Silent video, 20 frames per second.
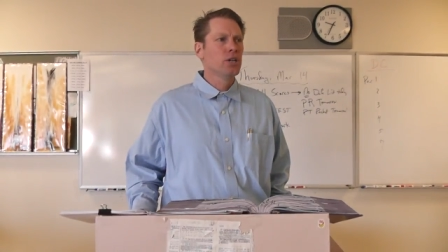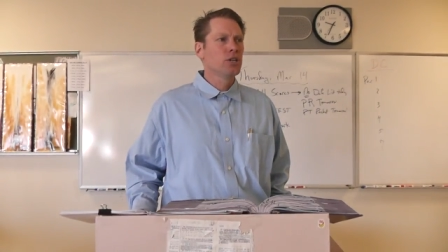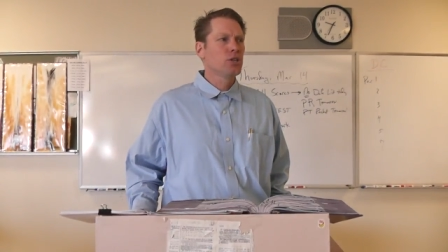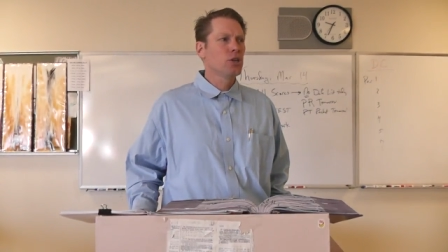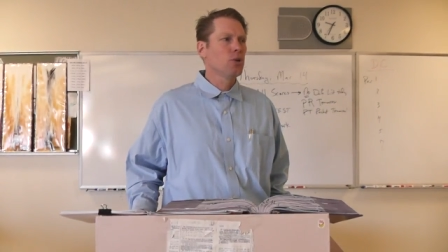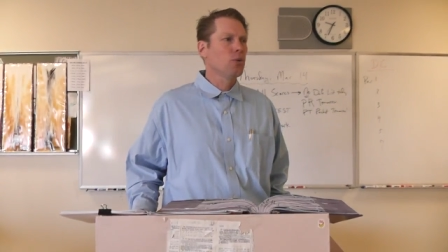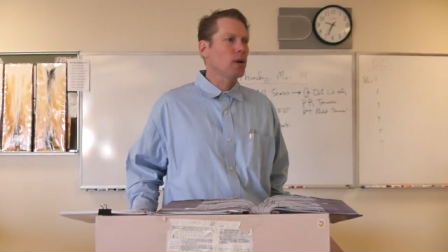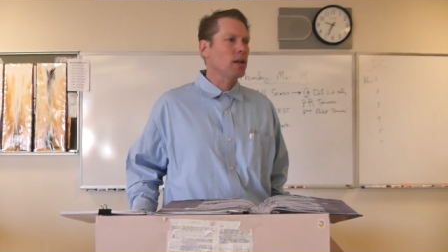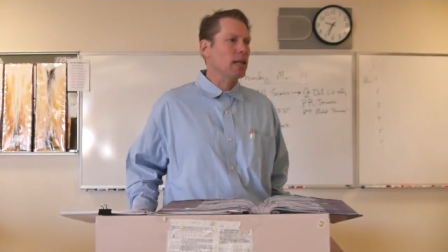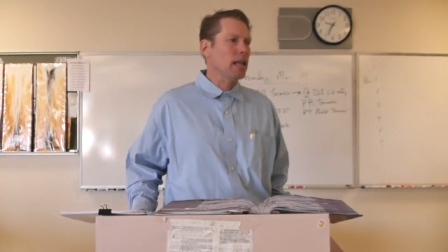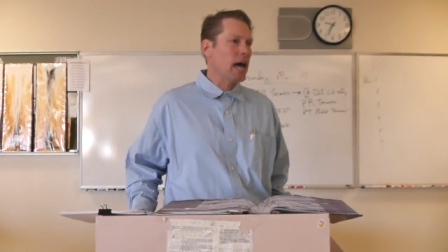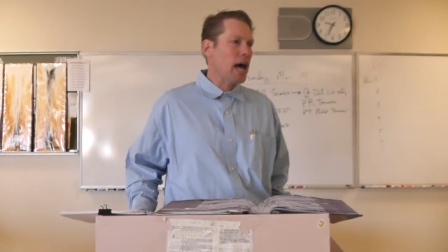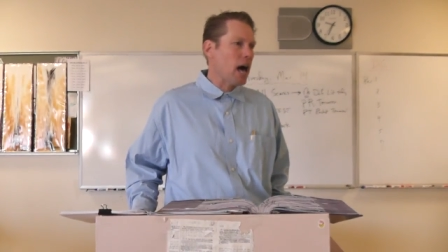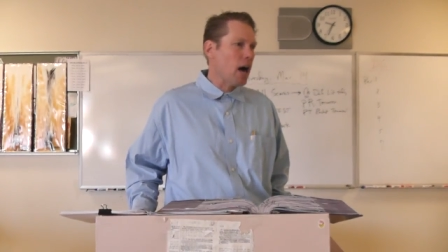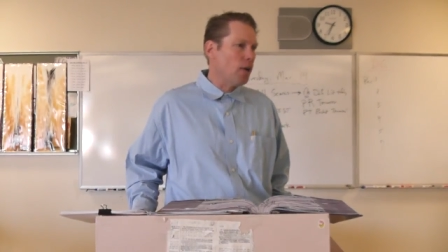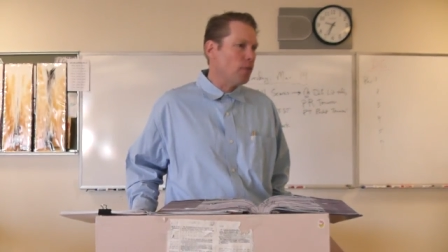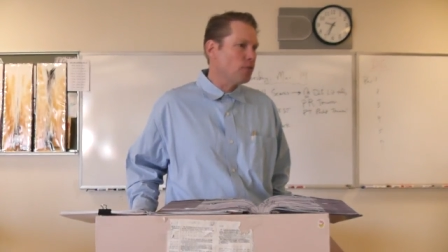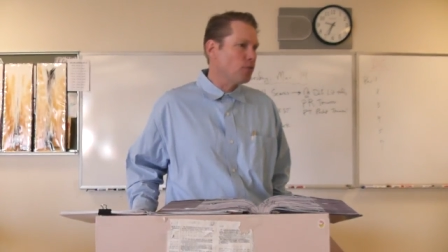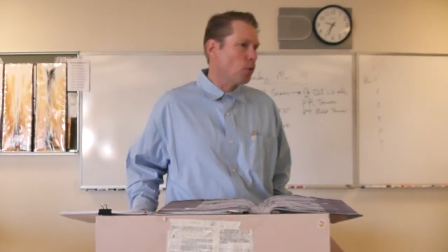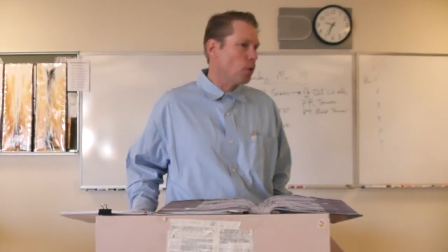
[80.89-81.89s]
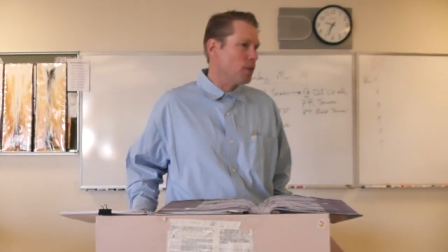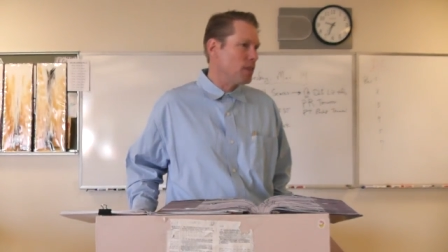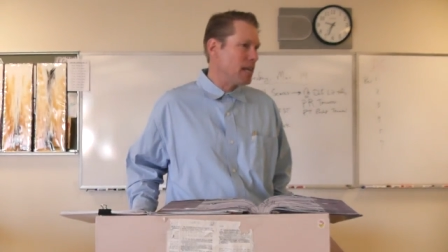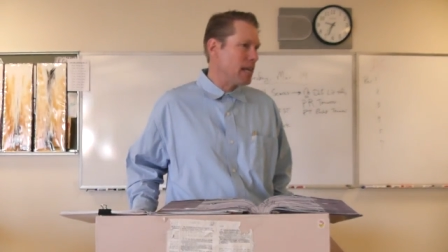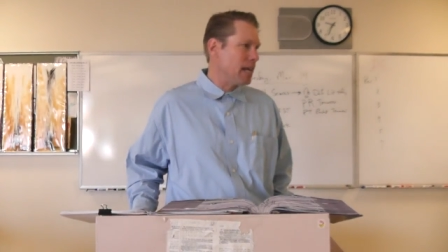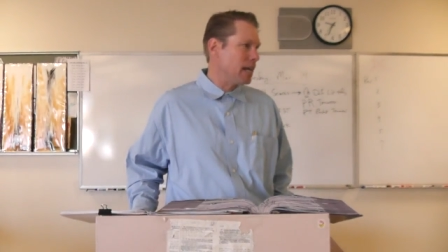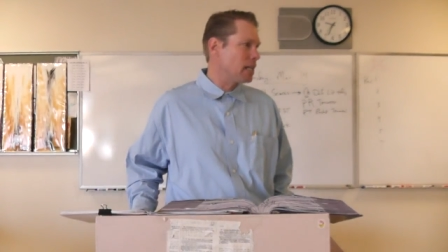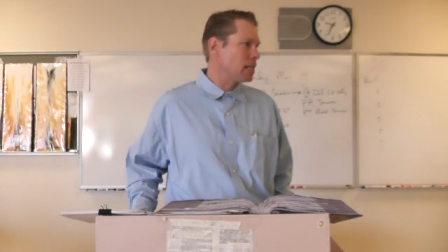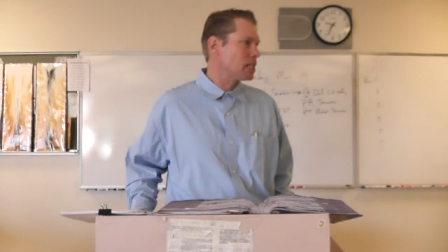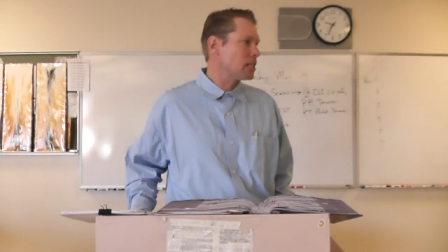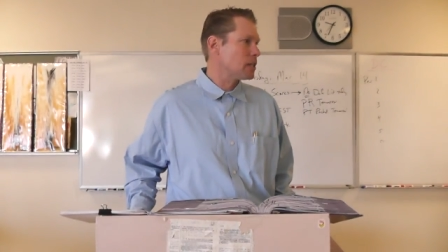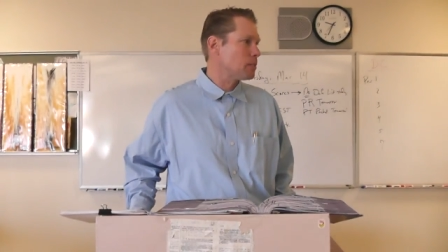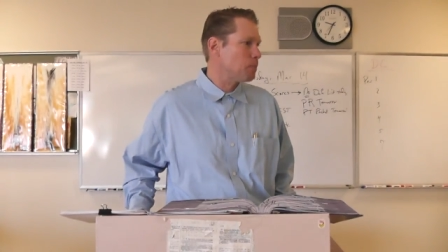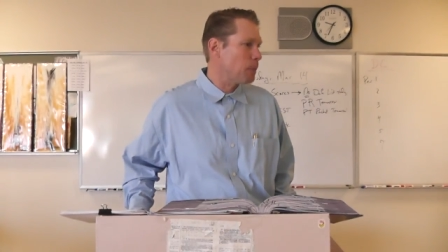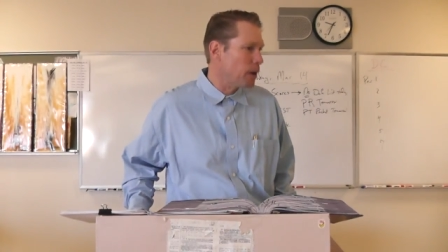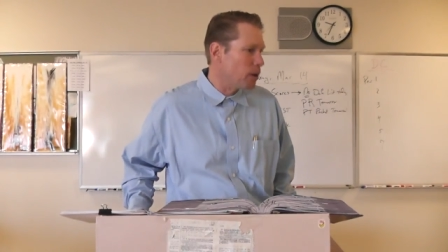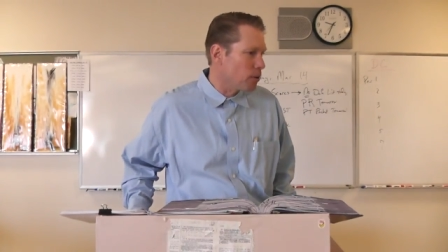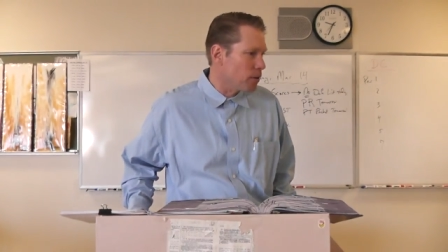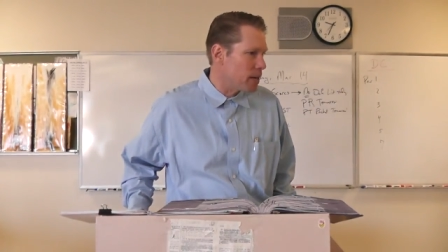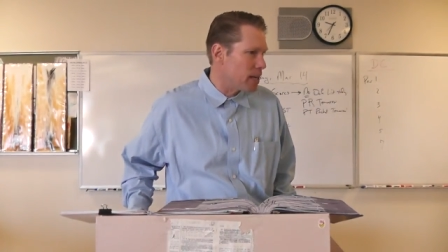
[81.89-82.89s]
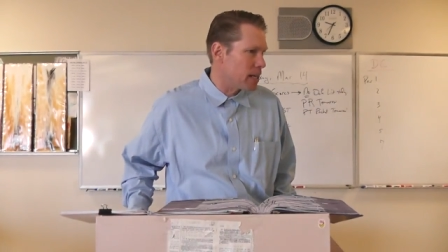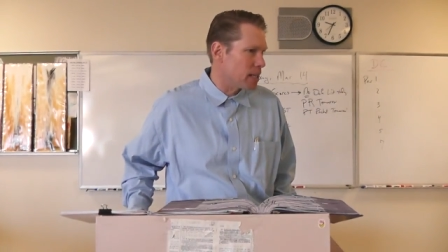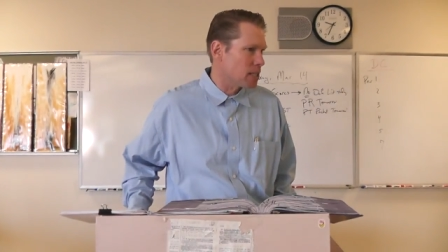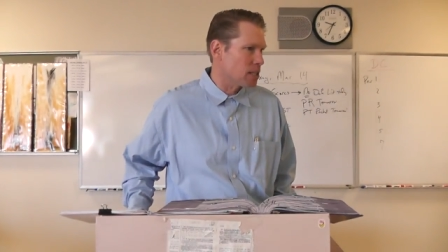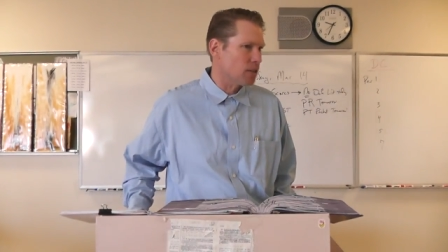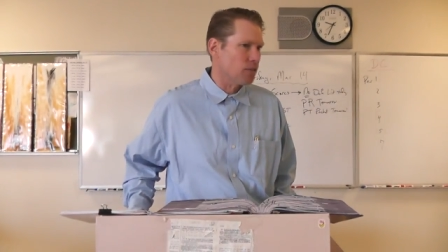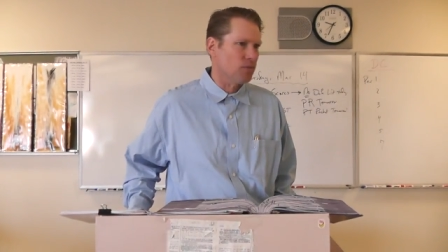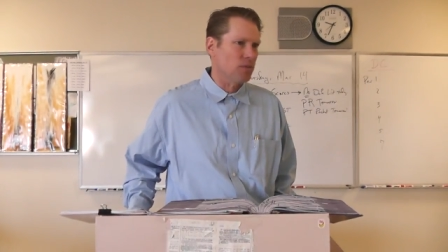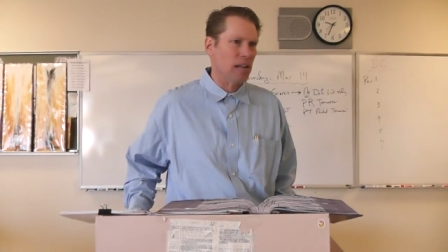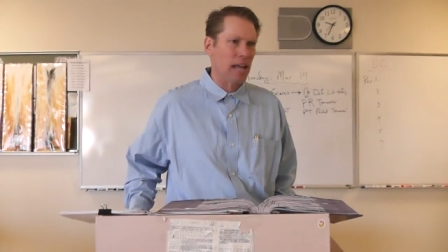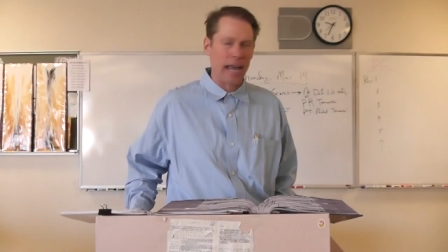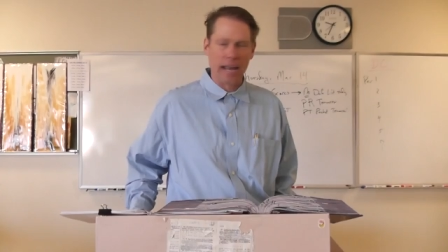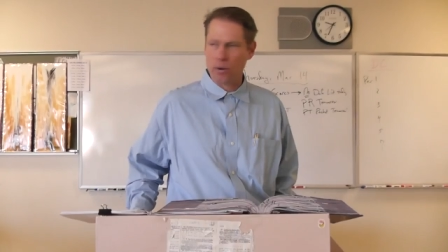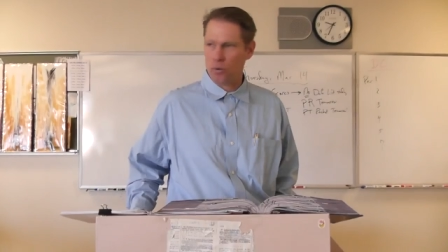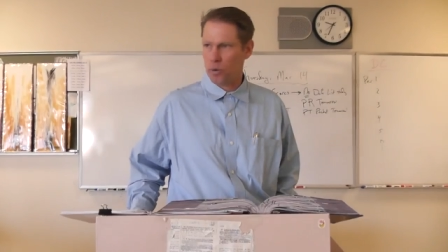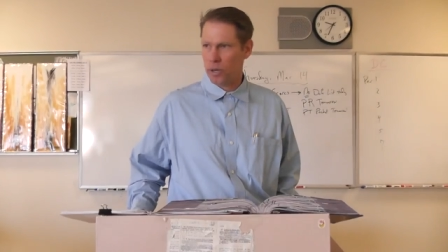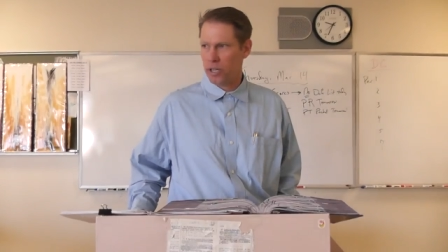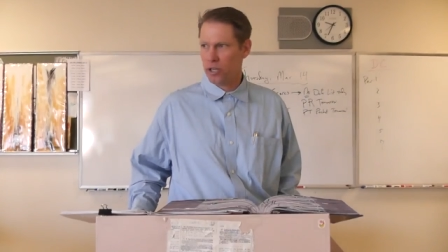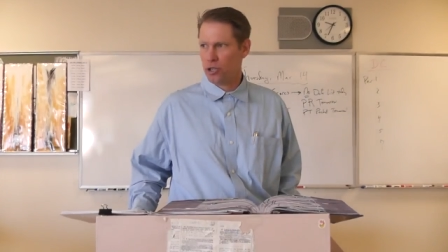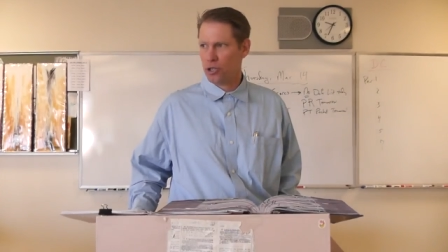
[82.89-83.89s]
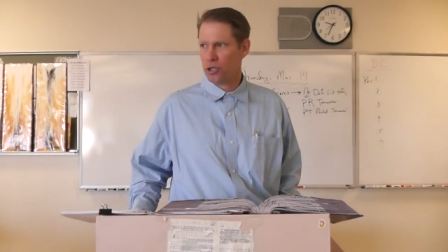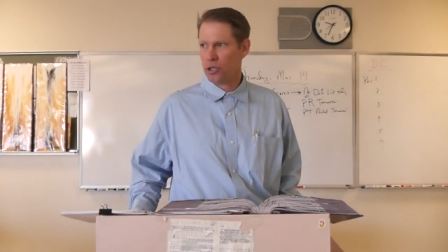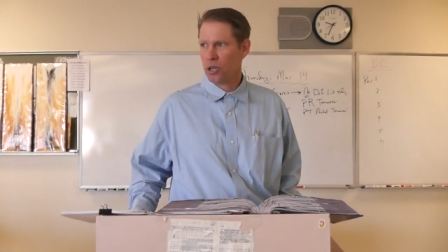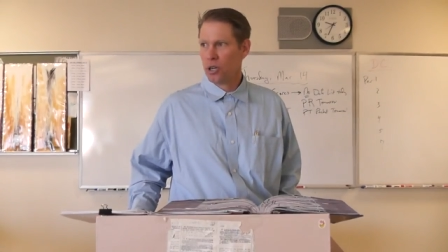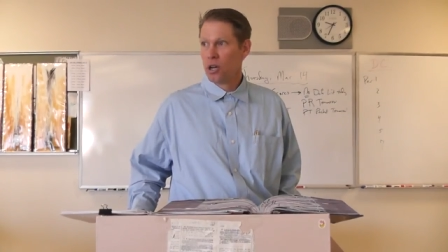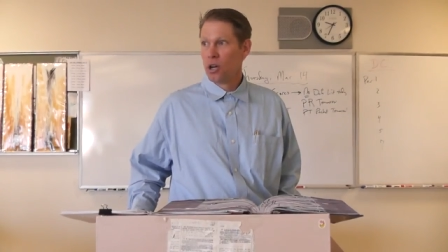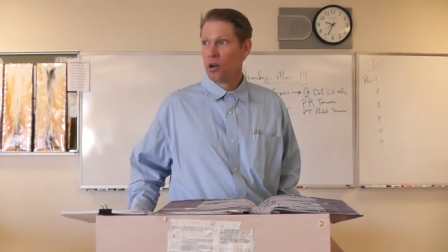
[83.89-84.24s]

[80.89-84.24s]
to allow for the experience of language,